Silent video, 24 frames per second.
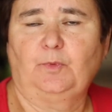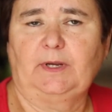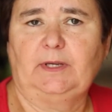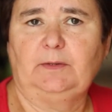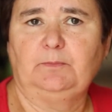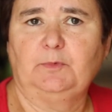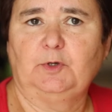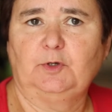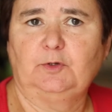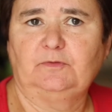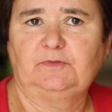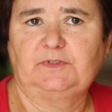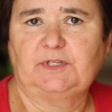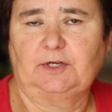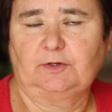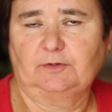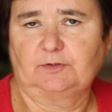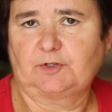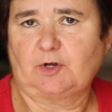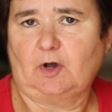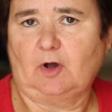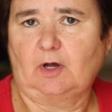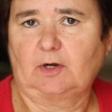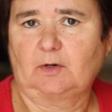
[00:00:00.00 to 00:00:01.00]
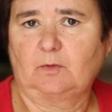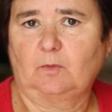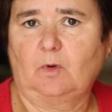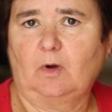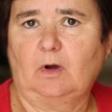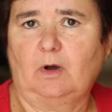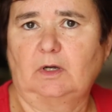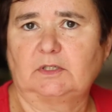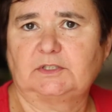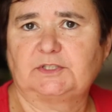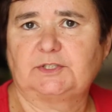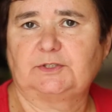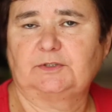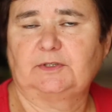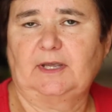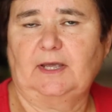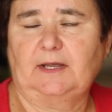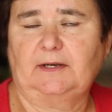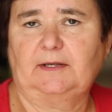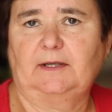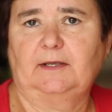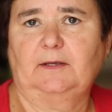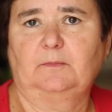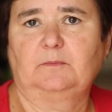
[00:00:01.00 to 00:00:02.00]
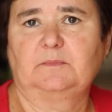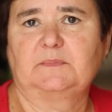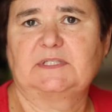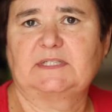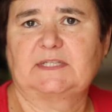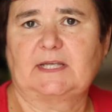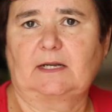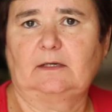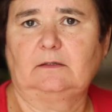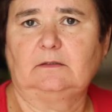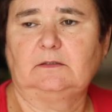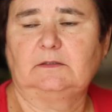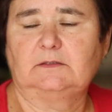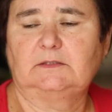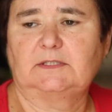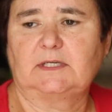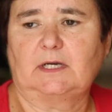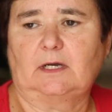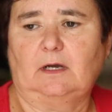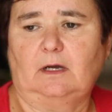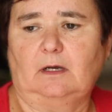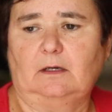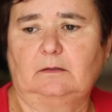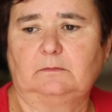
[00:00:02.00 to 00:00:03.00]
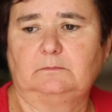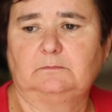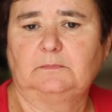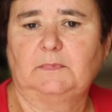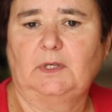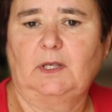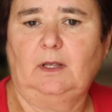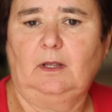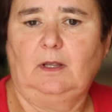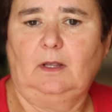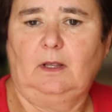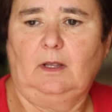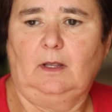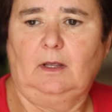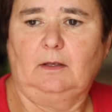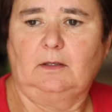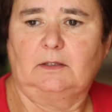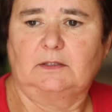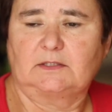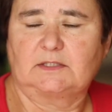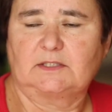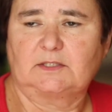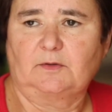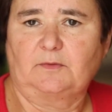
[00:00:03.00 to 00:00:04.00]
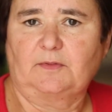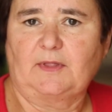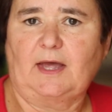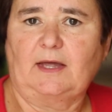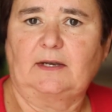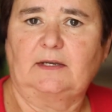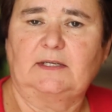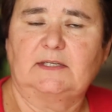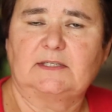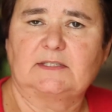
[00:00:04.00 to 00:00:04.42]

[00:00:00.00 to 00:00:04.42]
we moved here to Ottawa to get him settled um, so that